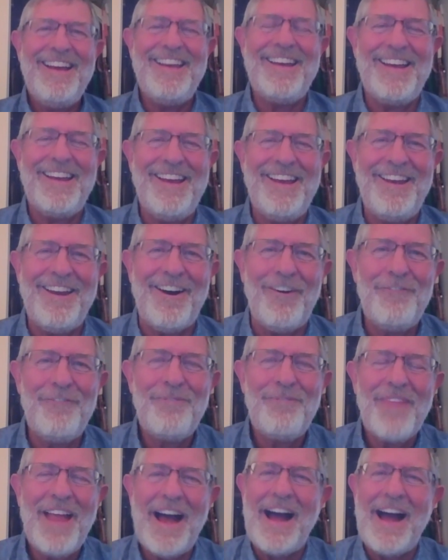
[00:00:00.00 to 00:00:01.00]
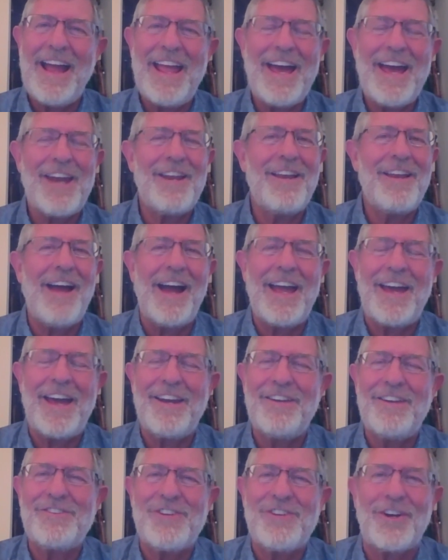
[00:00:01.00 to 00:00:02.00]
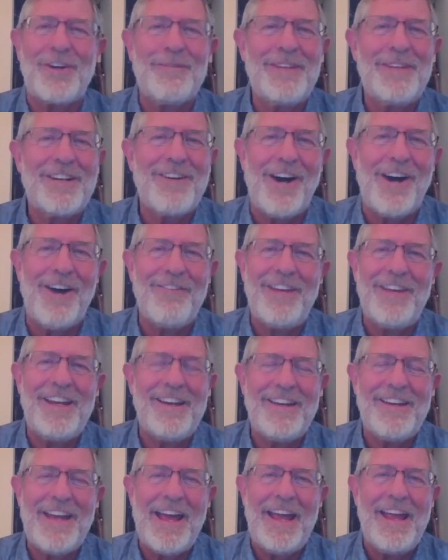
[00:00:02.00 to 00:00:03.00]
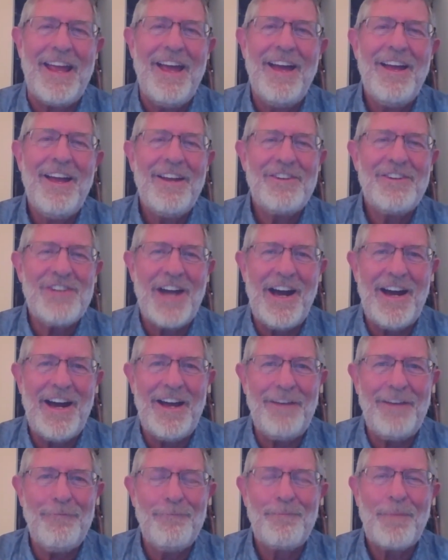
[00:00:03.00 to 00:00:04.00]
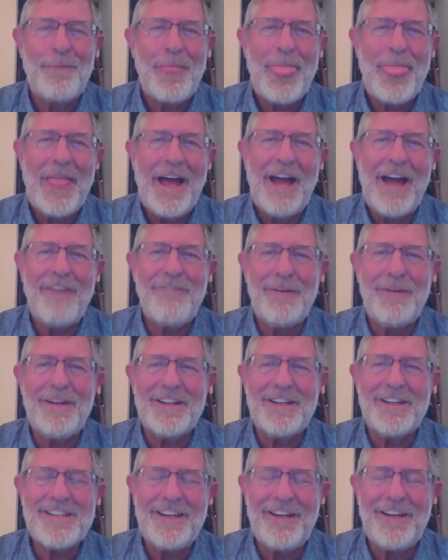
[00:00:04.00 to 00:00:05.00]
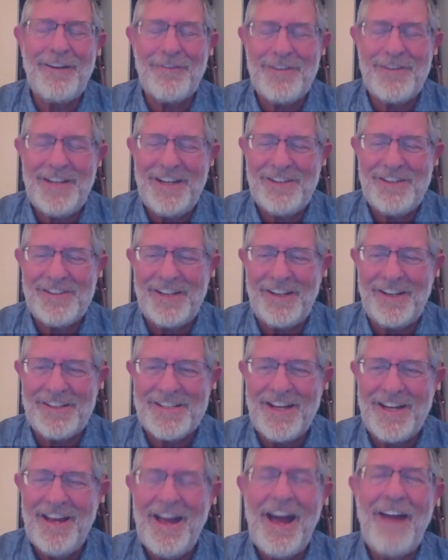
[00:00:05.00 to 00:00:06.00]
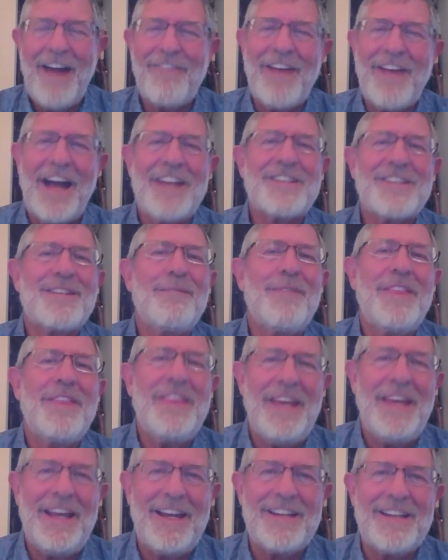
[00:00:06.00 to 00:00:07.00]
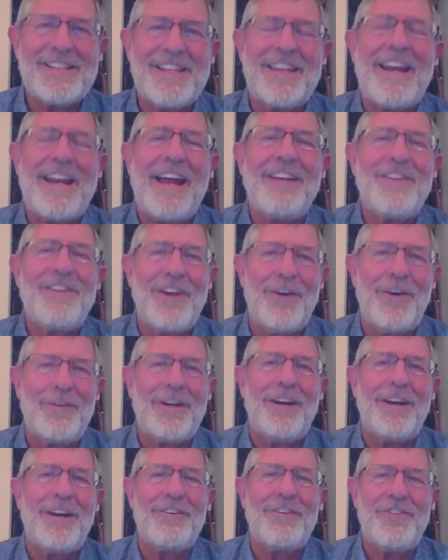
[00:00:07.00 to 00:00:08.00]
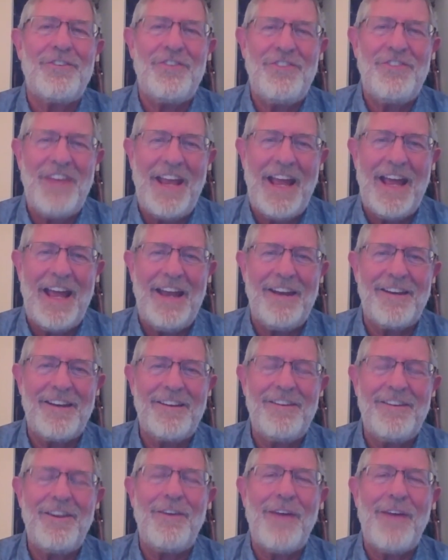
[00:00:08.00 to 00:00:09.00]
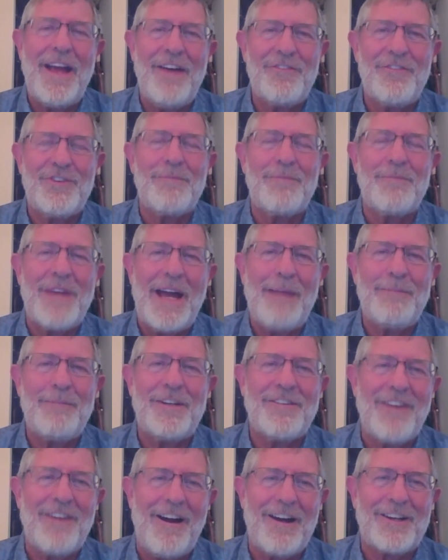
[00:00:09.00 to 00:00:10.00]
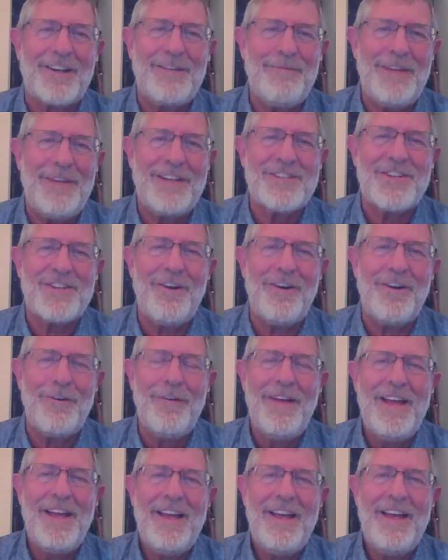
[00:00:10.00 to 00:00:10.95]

You know, I had a gentleman call me today. John, I've been listening to your teachings. I've got some things that I don't understand. Do you have some time to talk to me? So